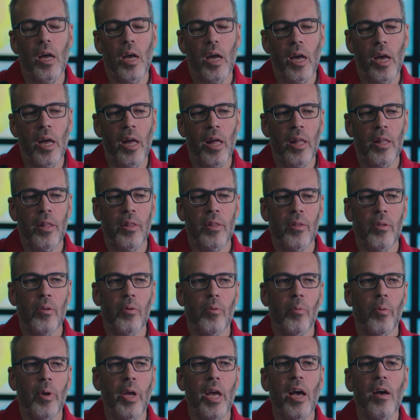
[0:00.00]
and
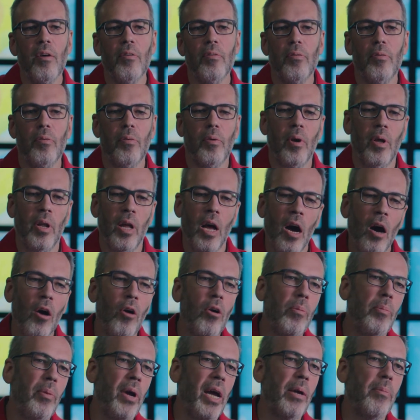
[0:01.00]
we have
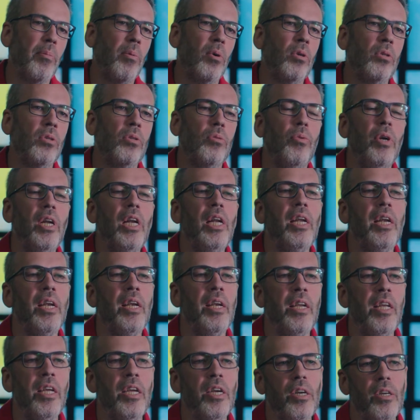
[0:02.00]
our backbones really
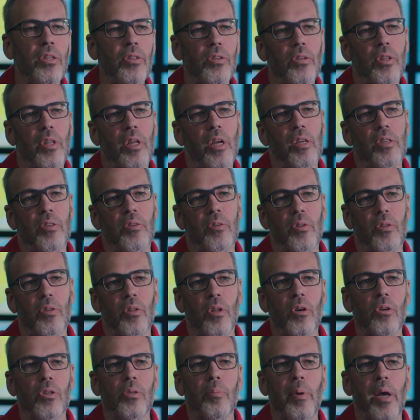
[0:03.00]
near to those,
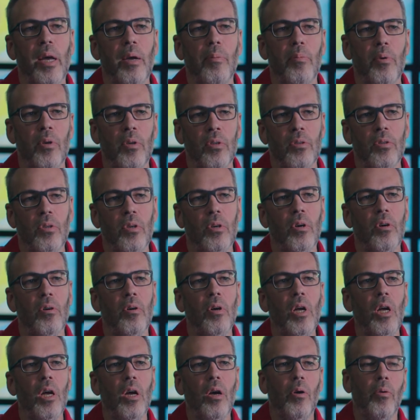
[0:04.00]
those backbones. So
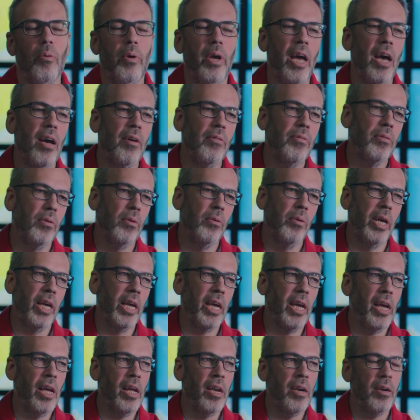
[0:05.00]
we, have, we
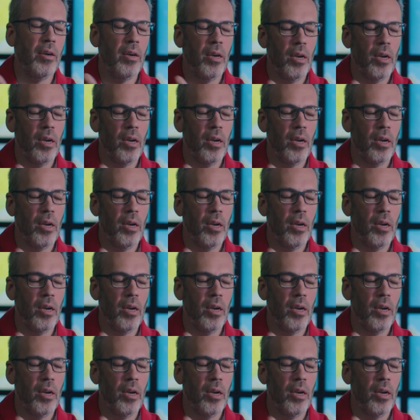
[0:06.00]
can